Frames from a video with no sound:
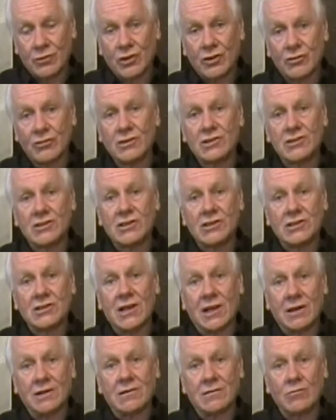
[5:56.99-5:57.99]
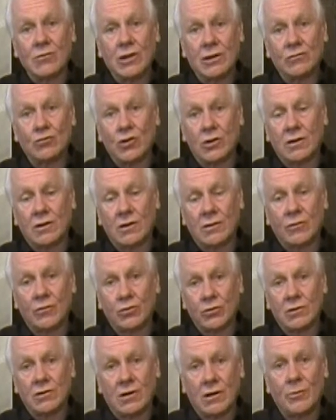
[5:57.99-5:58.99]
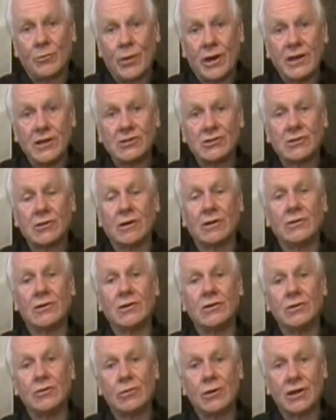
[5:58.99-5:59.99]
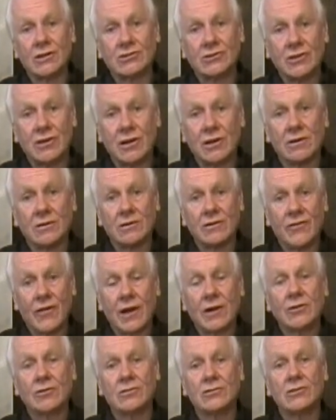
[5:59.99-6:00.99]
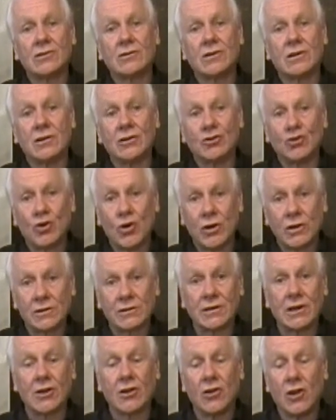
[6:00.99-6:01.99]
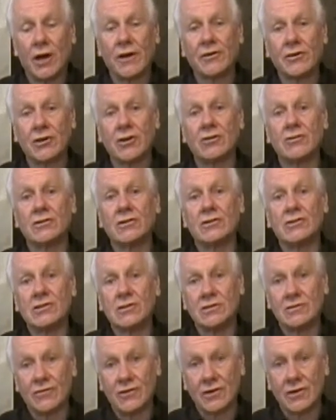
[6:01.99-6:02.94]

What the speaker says: currency set. I mean, we're all based on the U.S. dollar. If that goes into the toilet, a lot of currencies